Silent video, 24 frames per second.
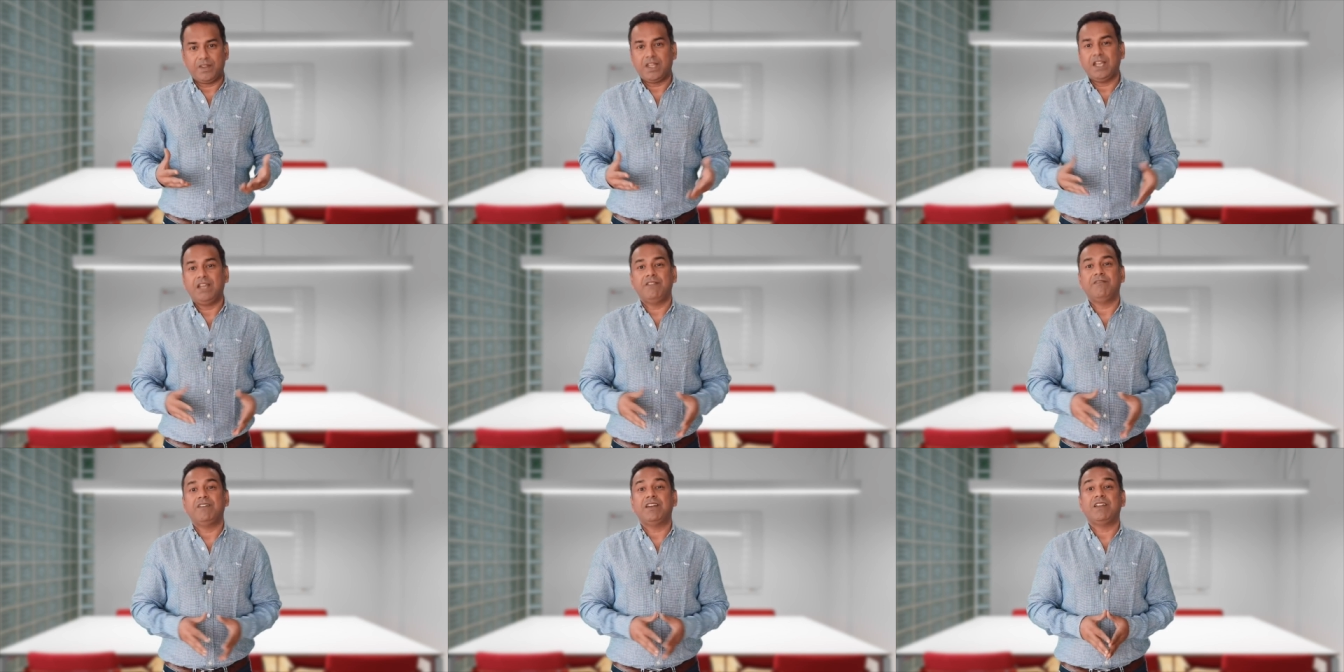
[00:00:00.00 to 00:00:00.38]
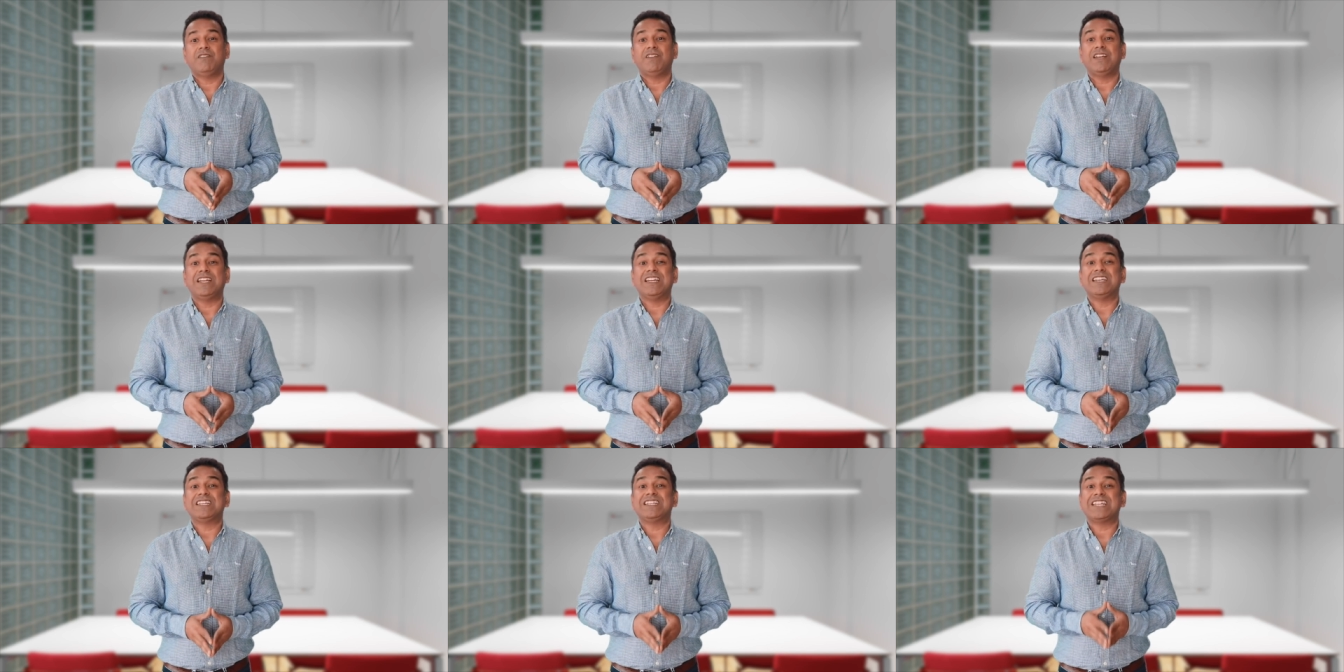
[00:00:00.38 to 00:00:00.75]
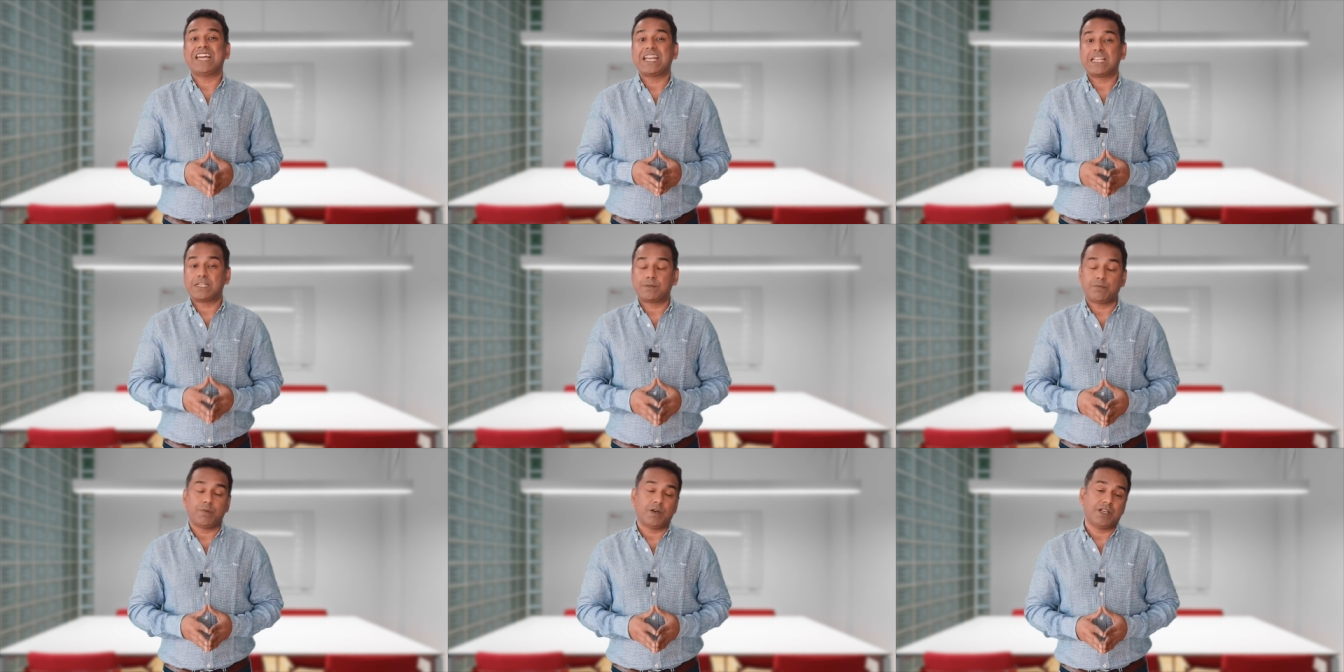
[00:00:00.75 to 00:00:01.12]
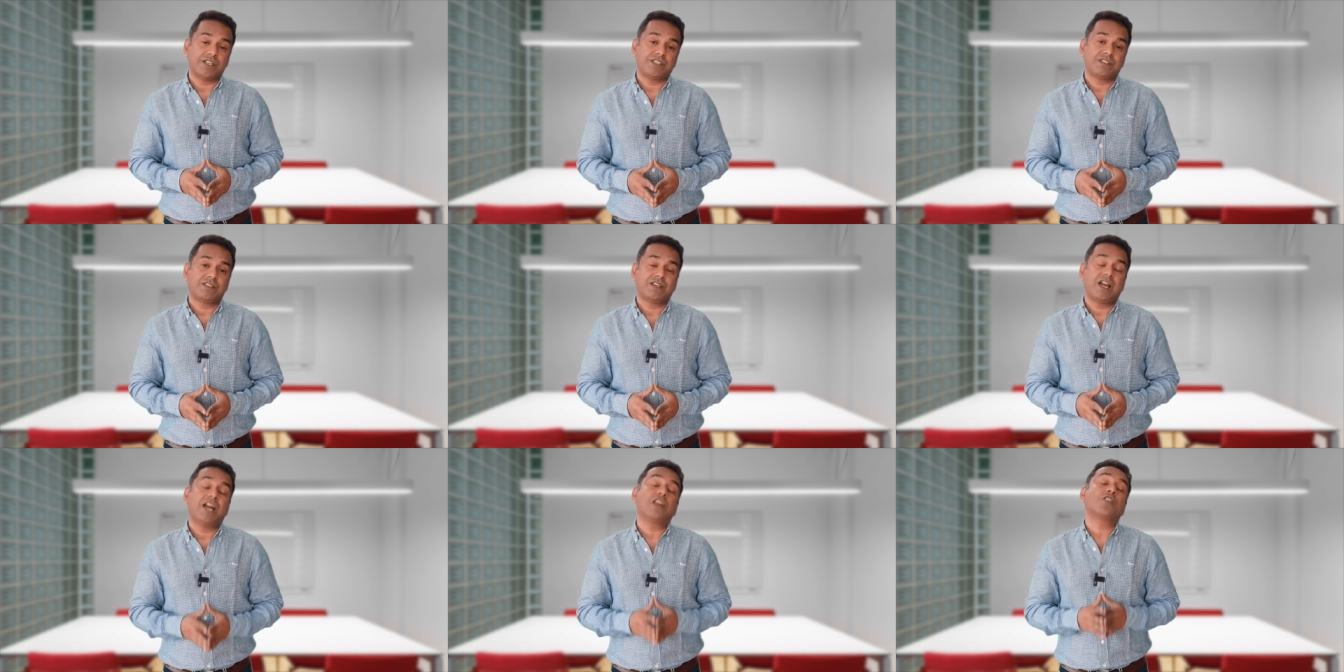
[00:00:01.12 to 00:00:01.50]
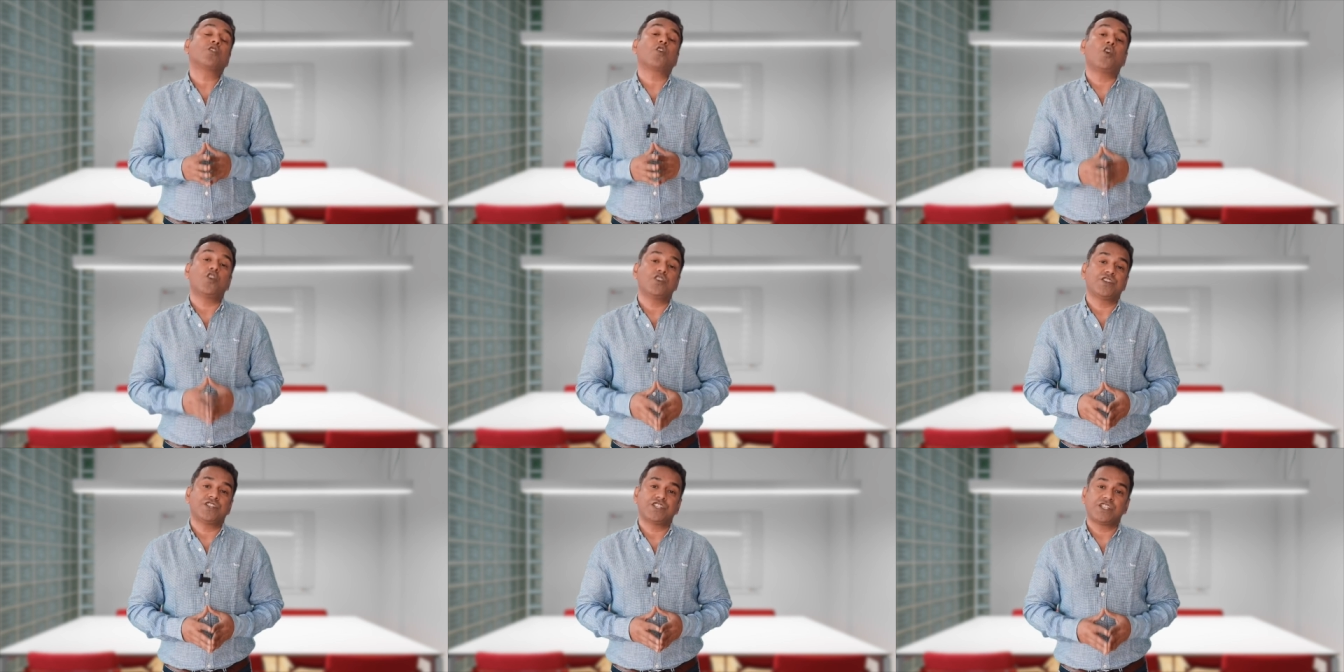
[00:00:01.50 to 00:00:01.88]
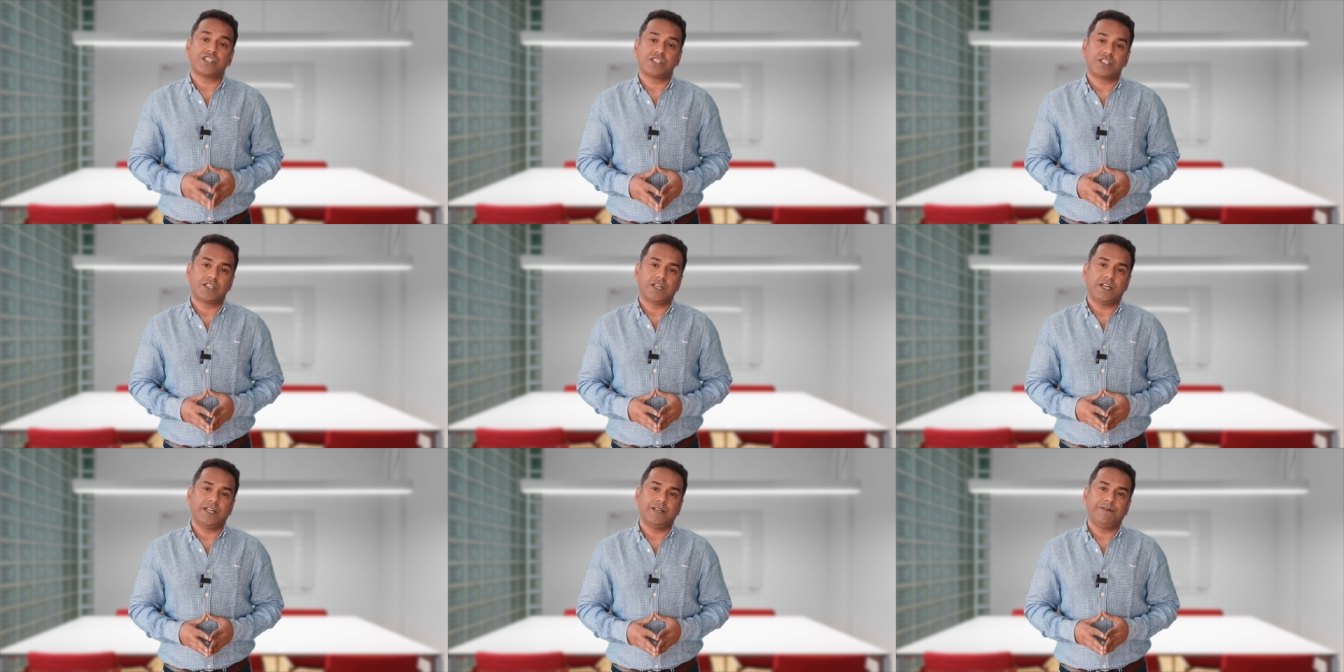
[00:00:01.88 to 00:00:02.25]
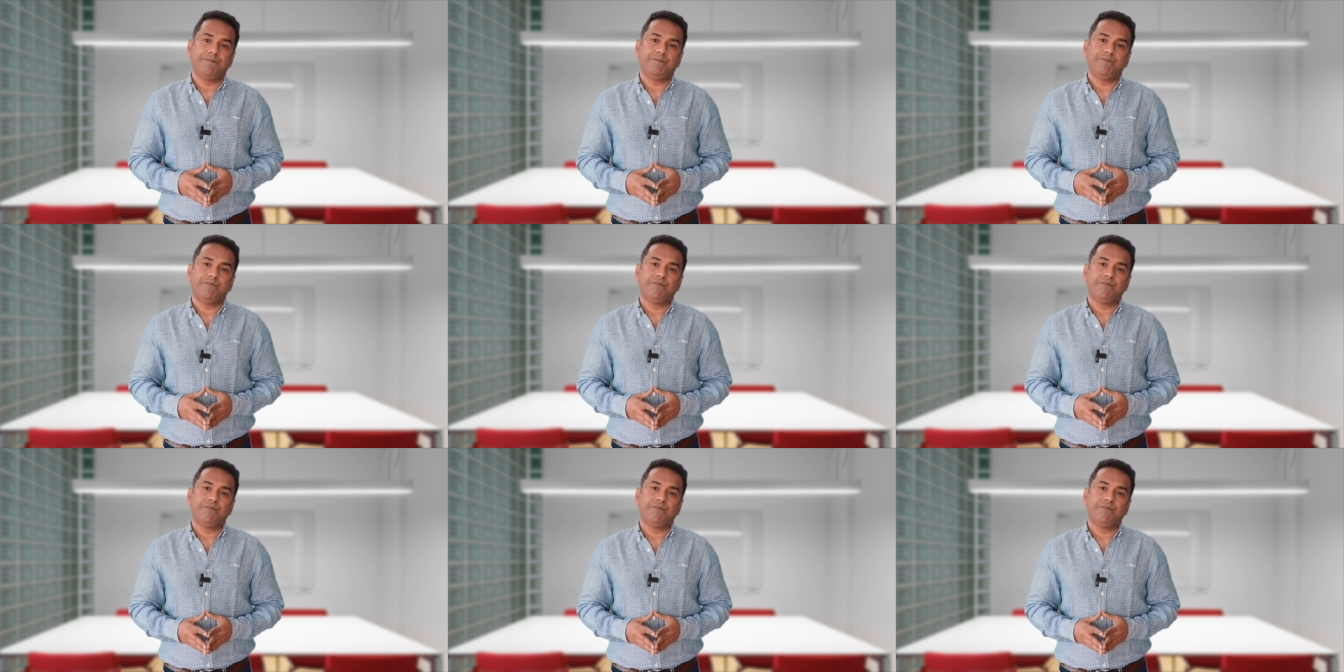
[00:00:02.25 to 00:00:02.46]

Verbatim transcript: even when it takes place unconsciously,